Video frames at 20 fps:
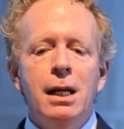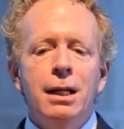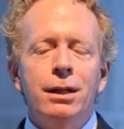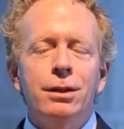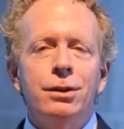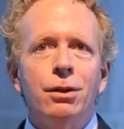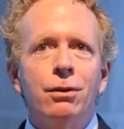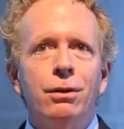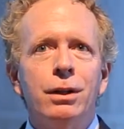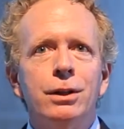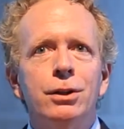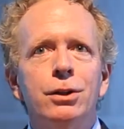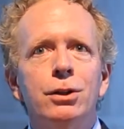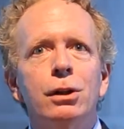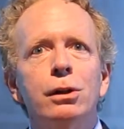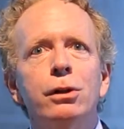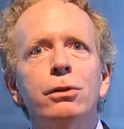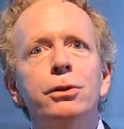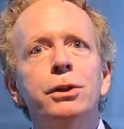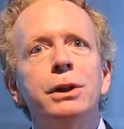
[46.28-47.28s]
So the
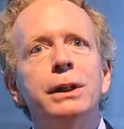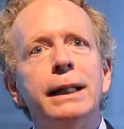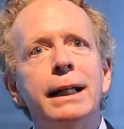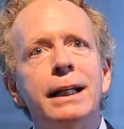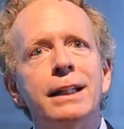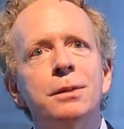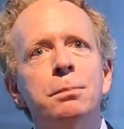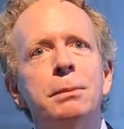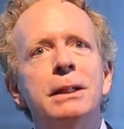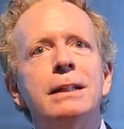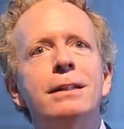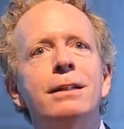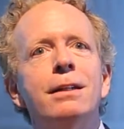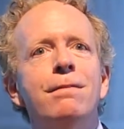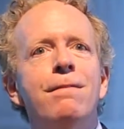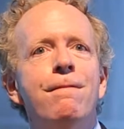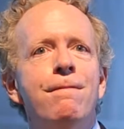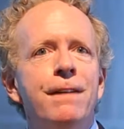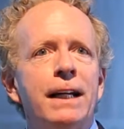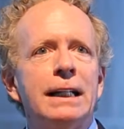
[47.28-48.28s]
solution has been to
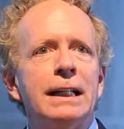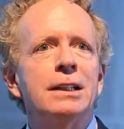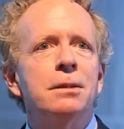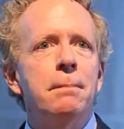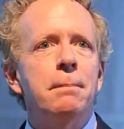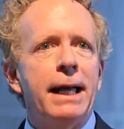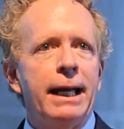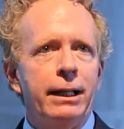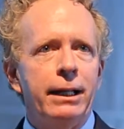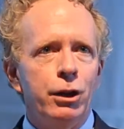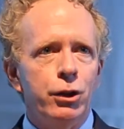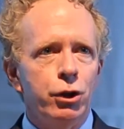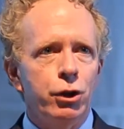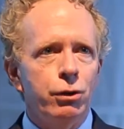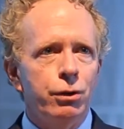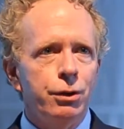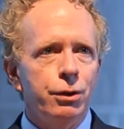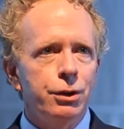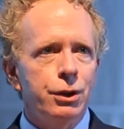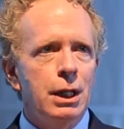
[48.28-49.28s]
fix
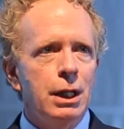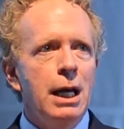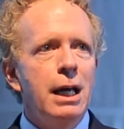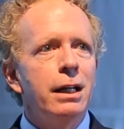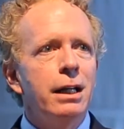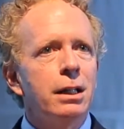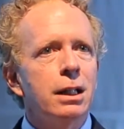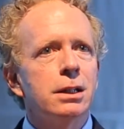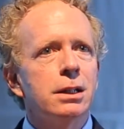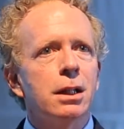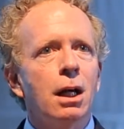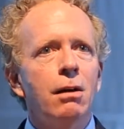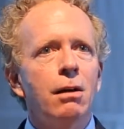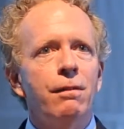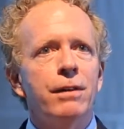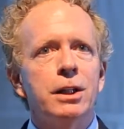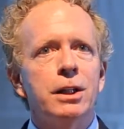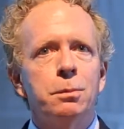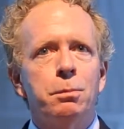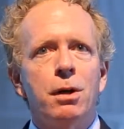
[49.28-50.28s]
managers to
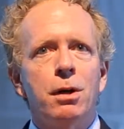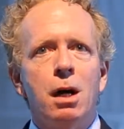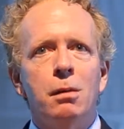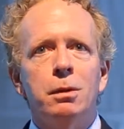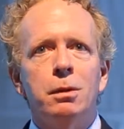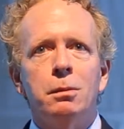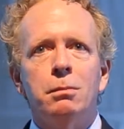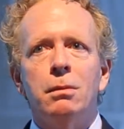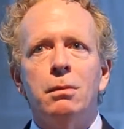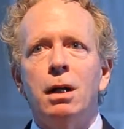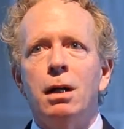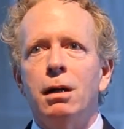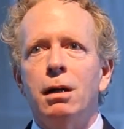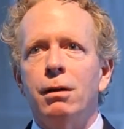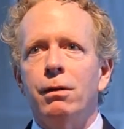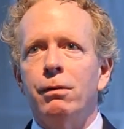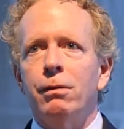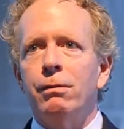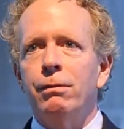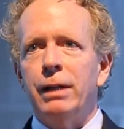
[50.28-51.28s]
solve this problem
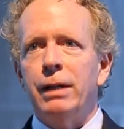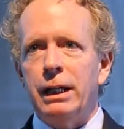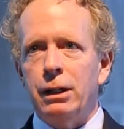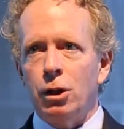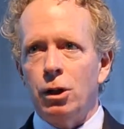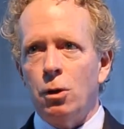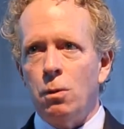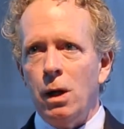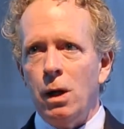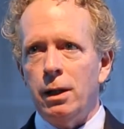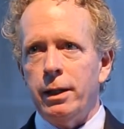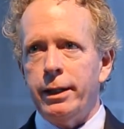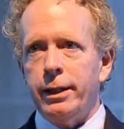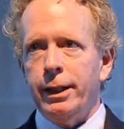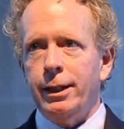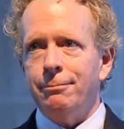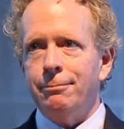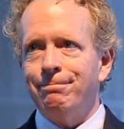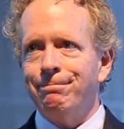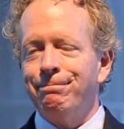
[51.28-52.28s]
of inequality.
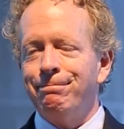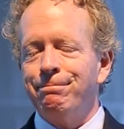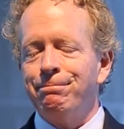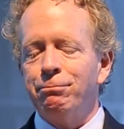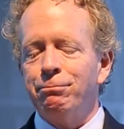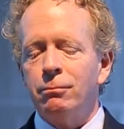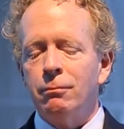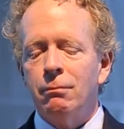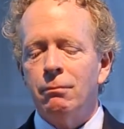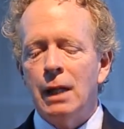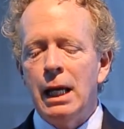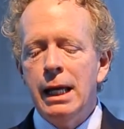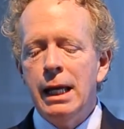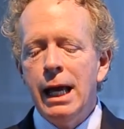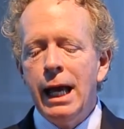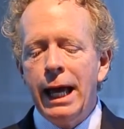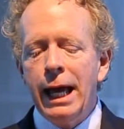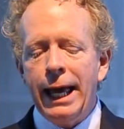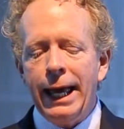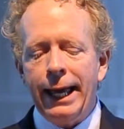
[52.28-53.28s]

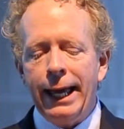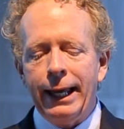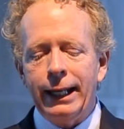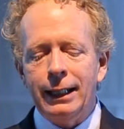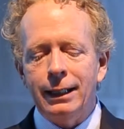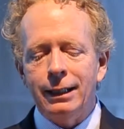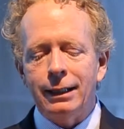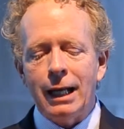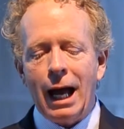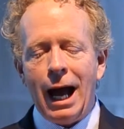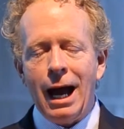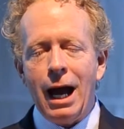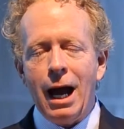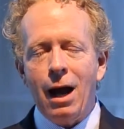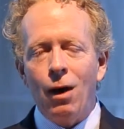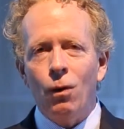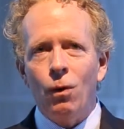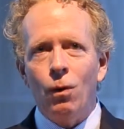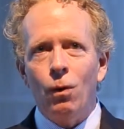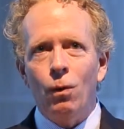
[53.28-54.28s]
And
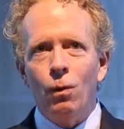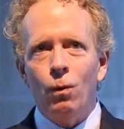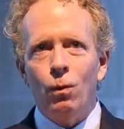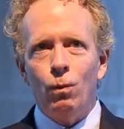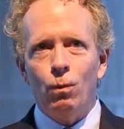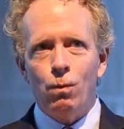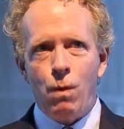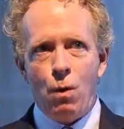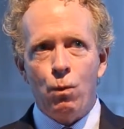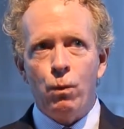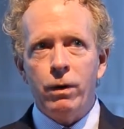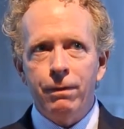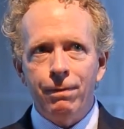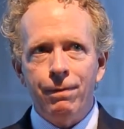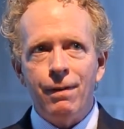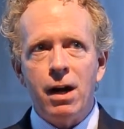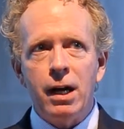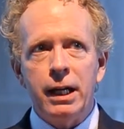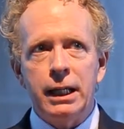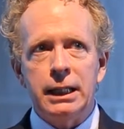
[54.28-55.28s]
what we
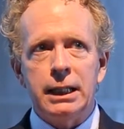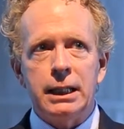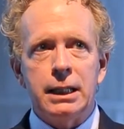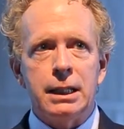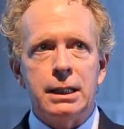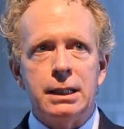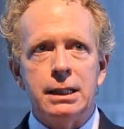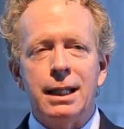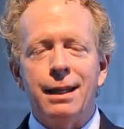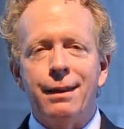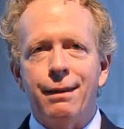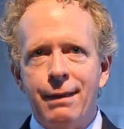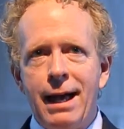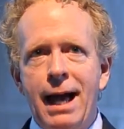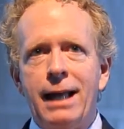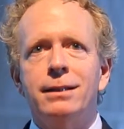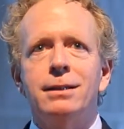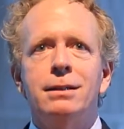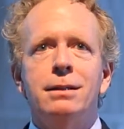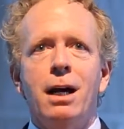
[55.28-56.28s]
find is
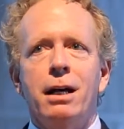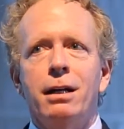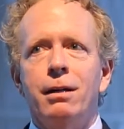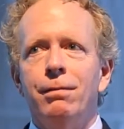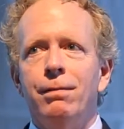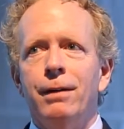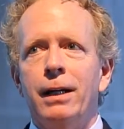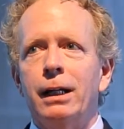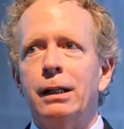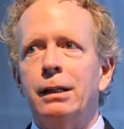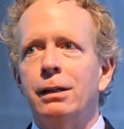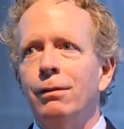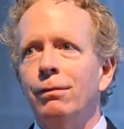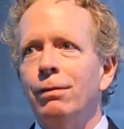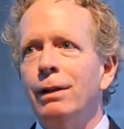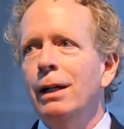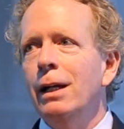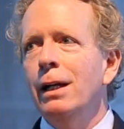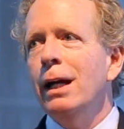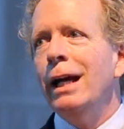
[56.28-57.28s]
that's not effective.
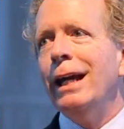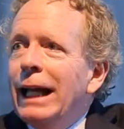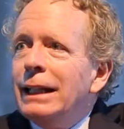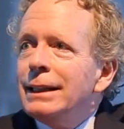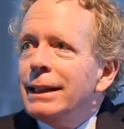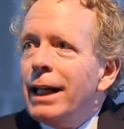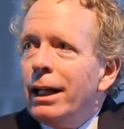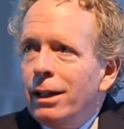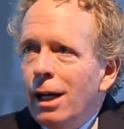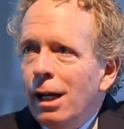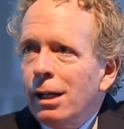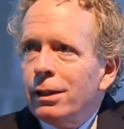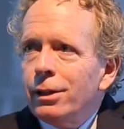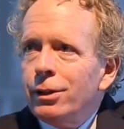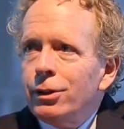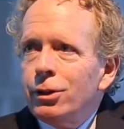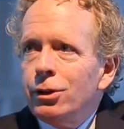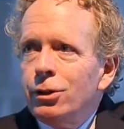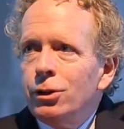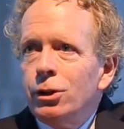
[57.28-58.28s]
And
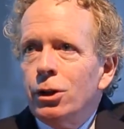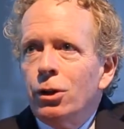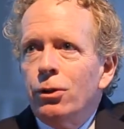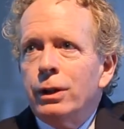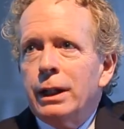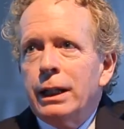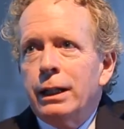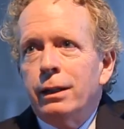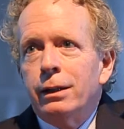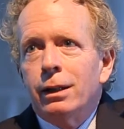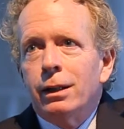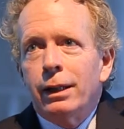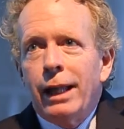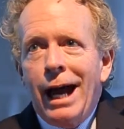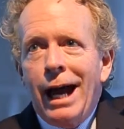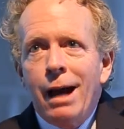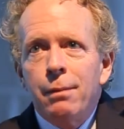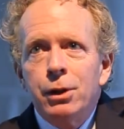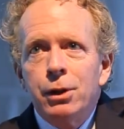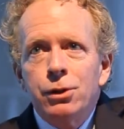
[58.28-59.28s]
psychologists show that in the
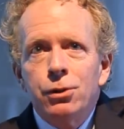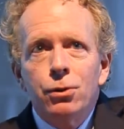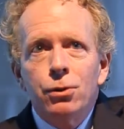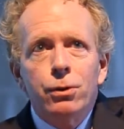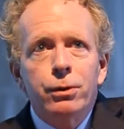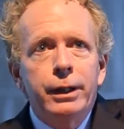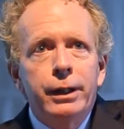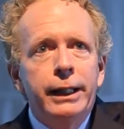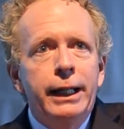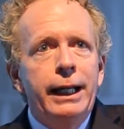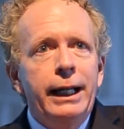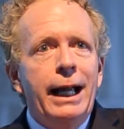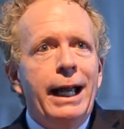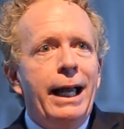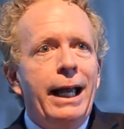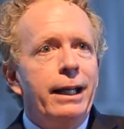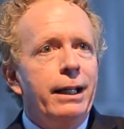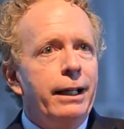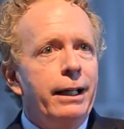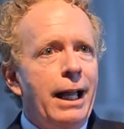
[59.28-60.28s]
laboratory
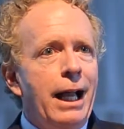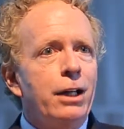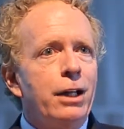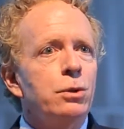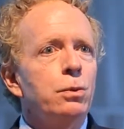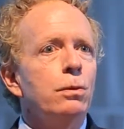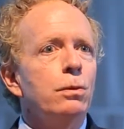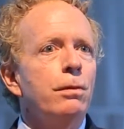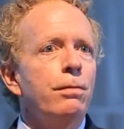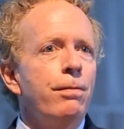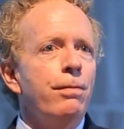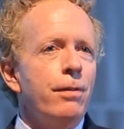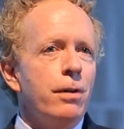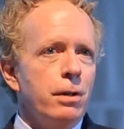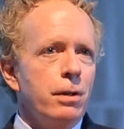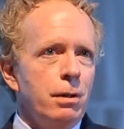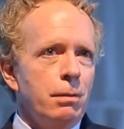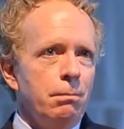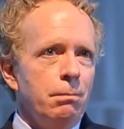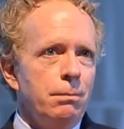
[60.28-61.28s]
and in actual
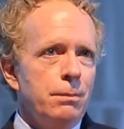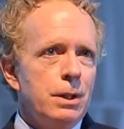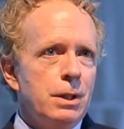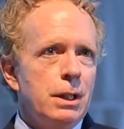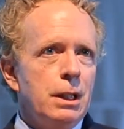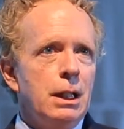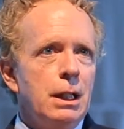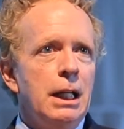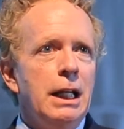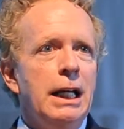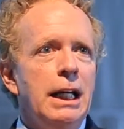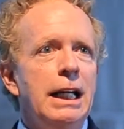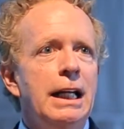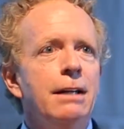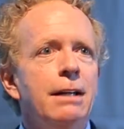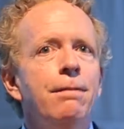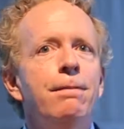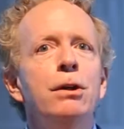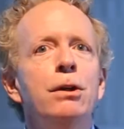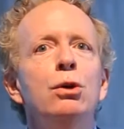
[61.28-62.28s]
firms,
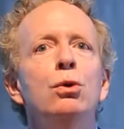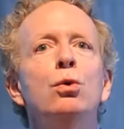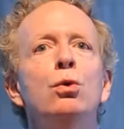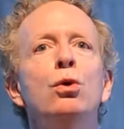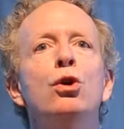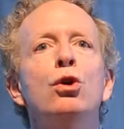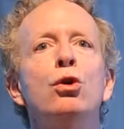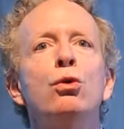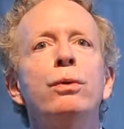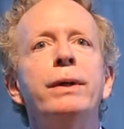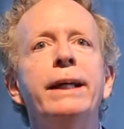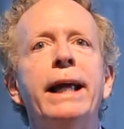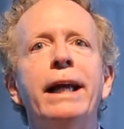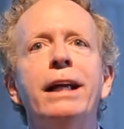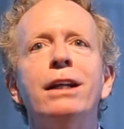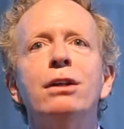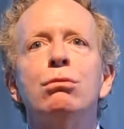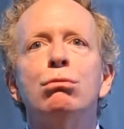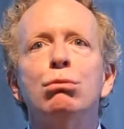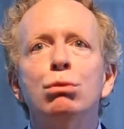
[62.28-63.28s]
if you
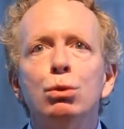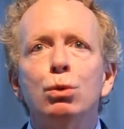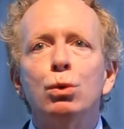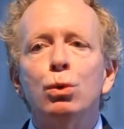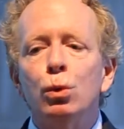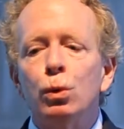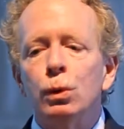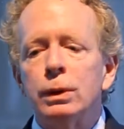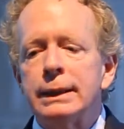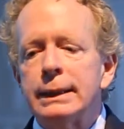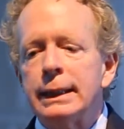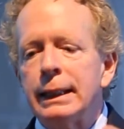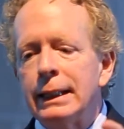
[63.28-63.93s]
create rules